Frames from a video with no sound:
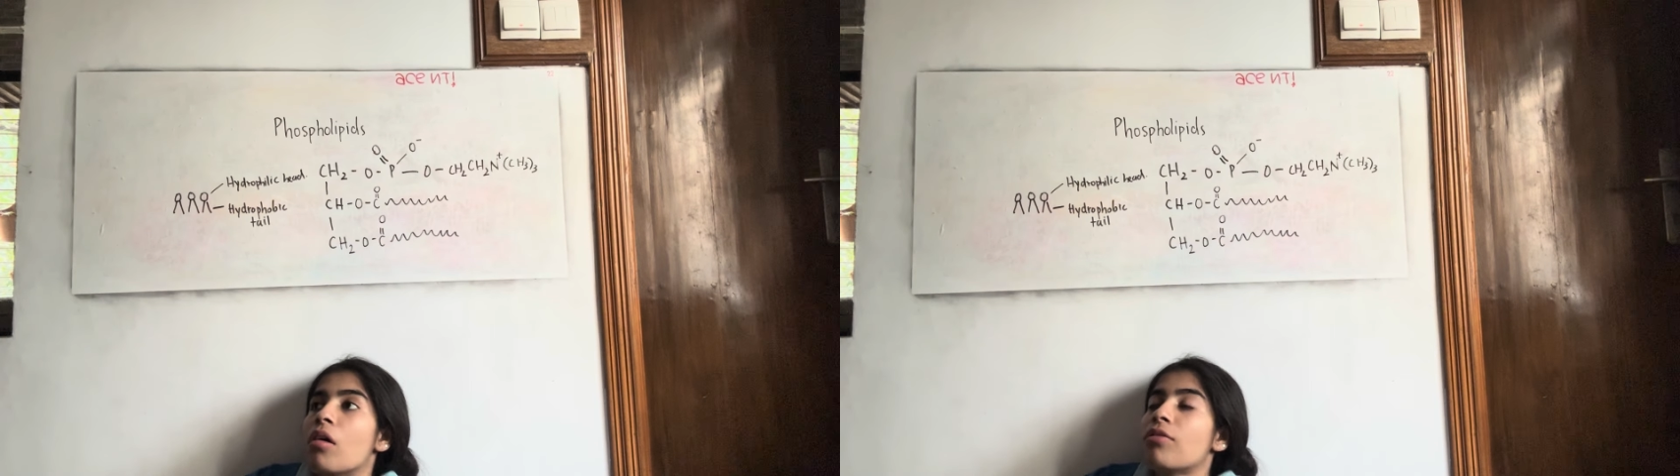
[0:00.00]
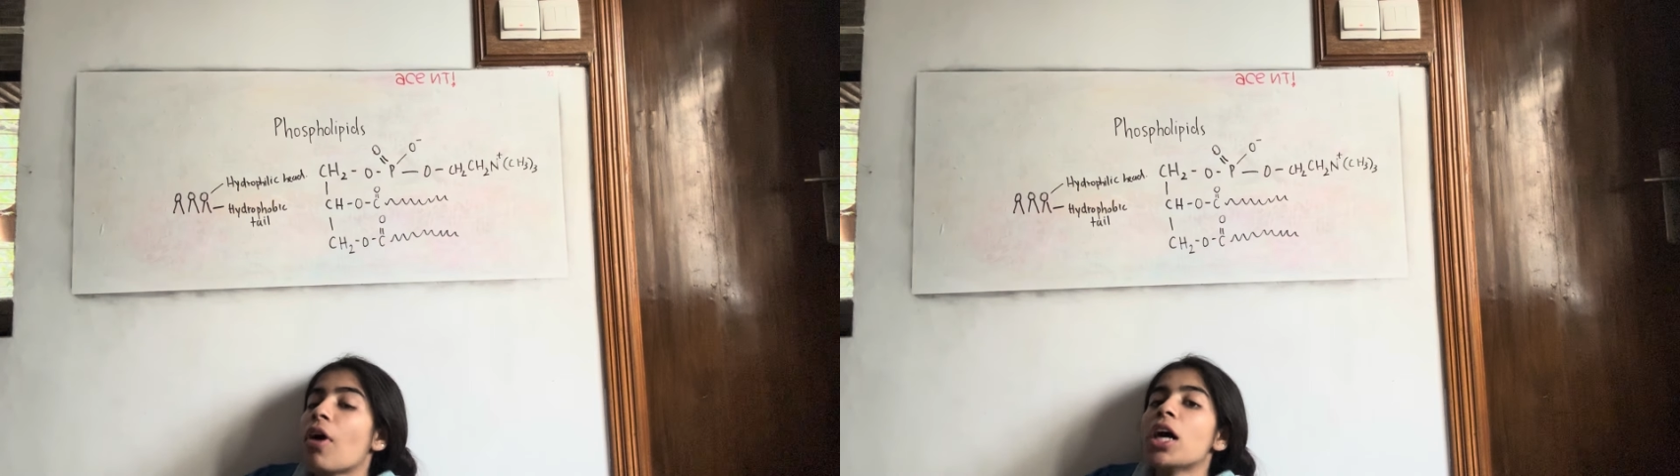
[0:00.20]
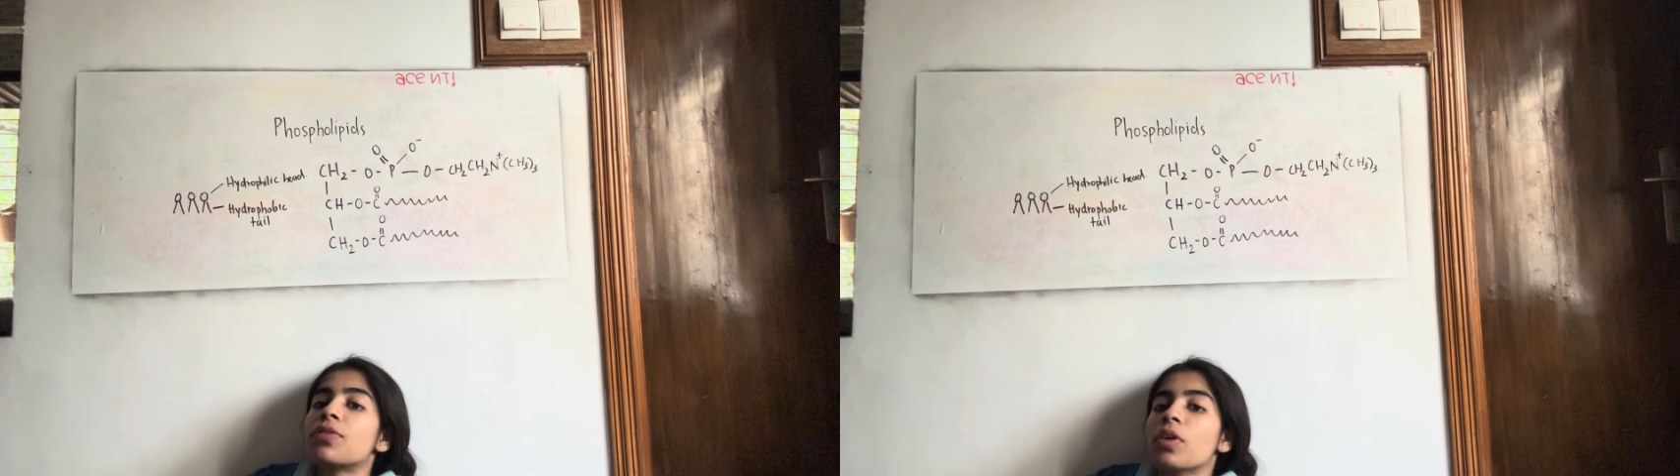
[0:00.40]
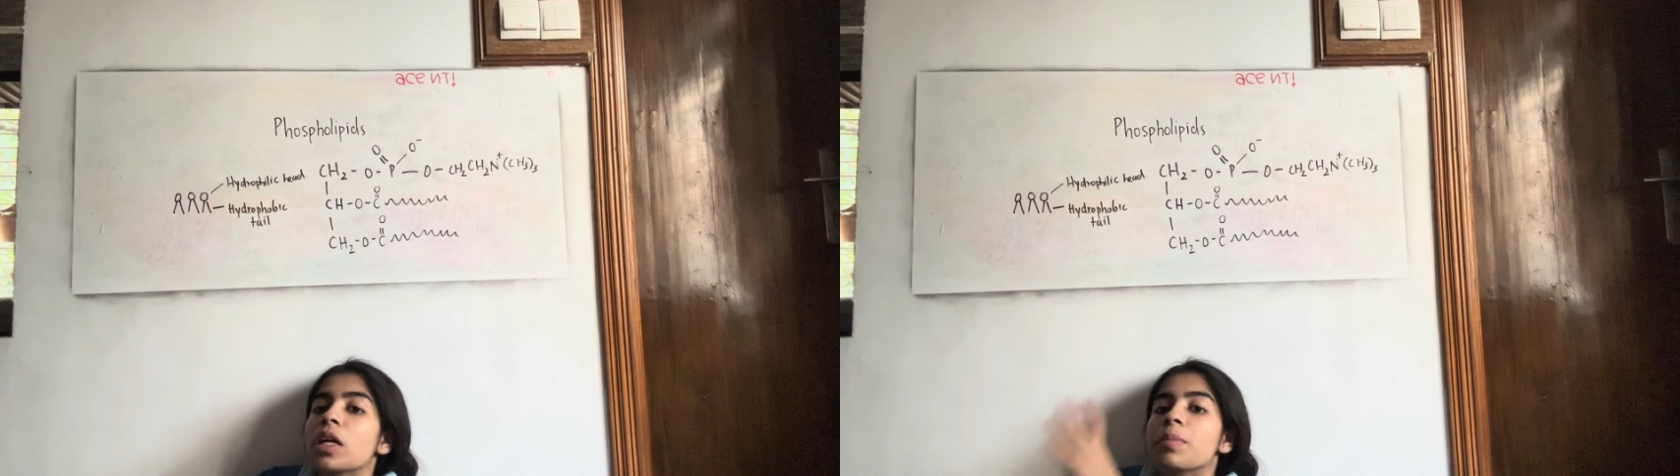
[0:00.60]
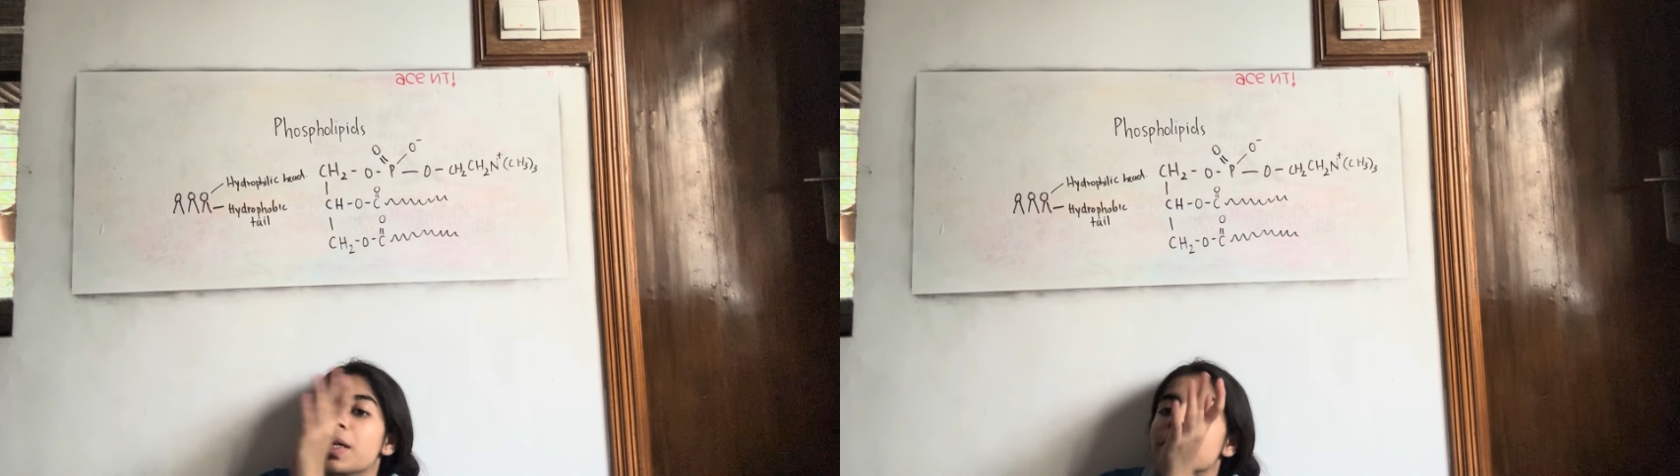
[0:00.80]

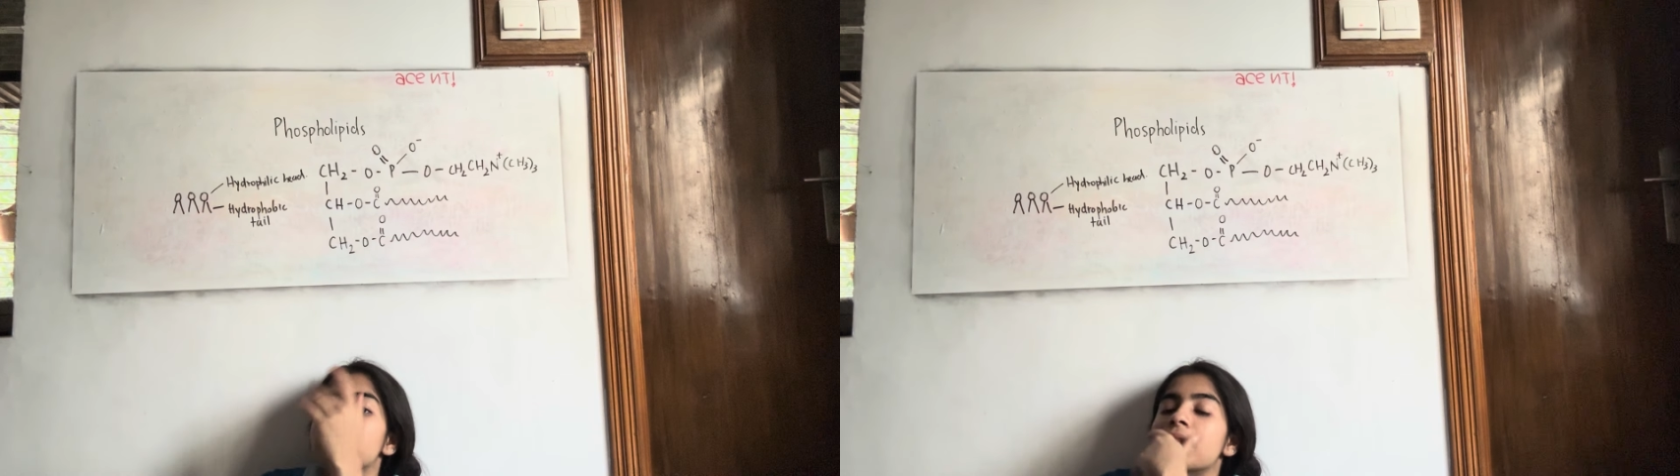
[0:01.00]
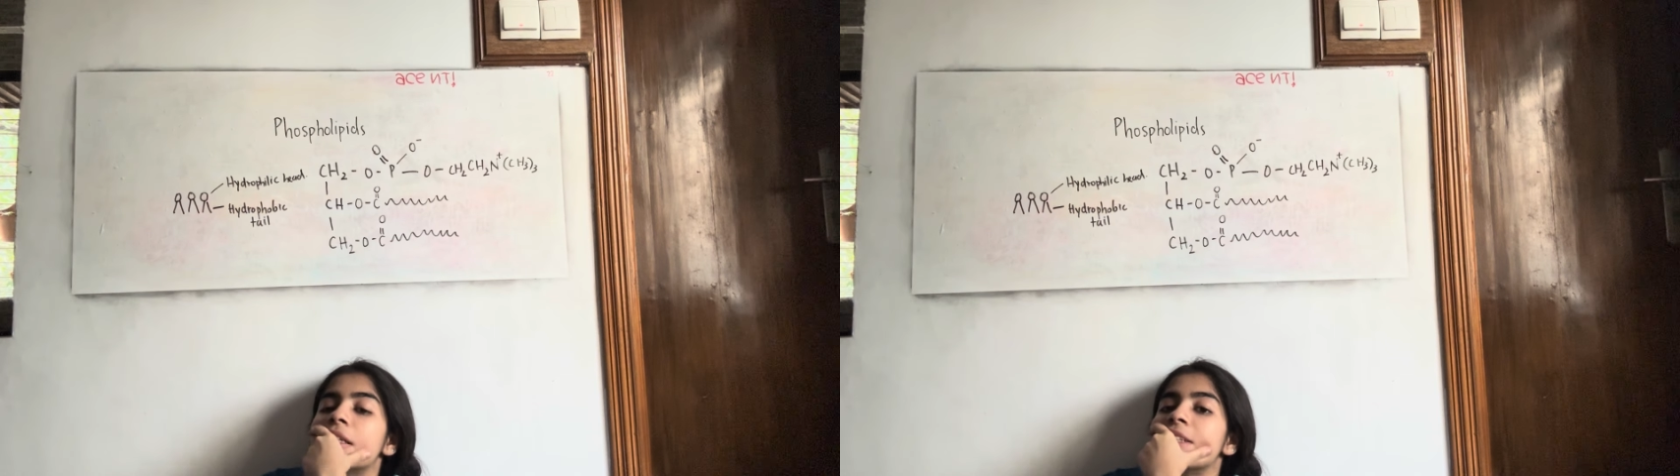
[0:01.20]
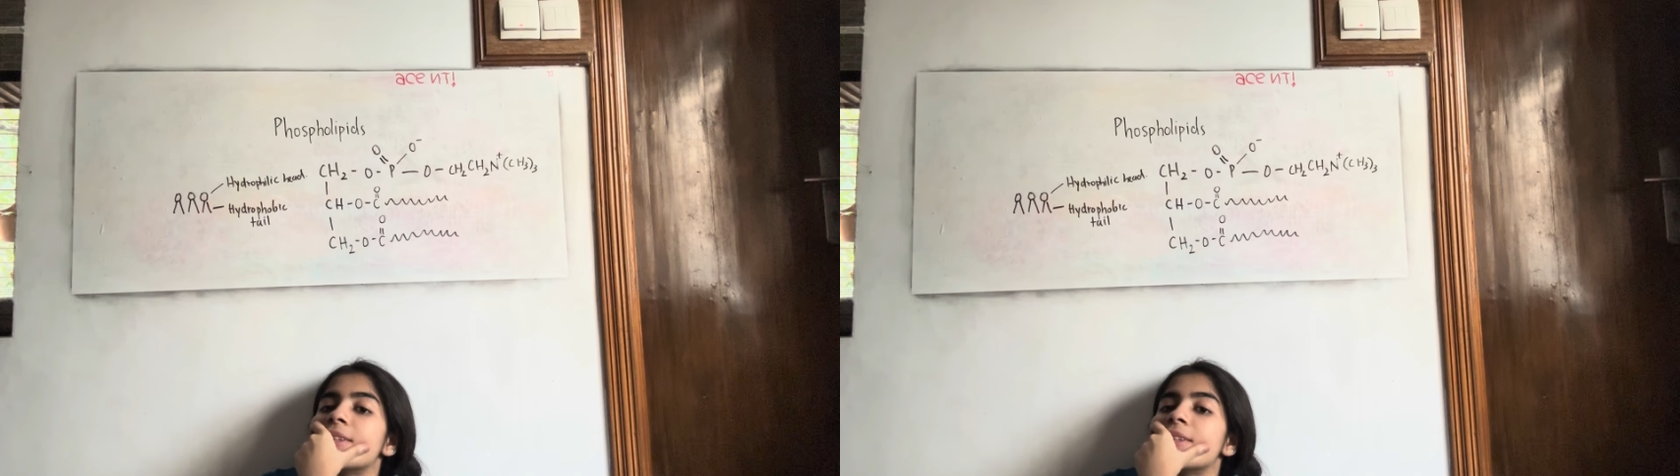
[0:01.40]
phospholipids, is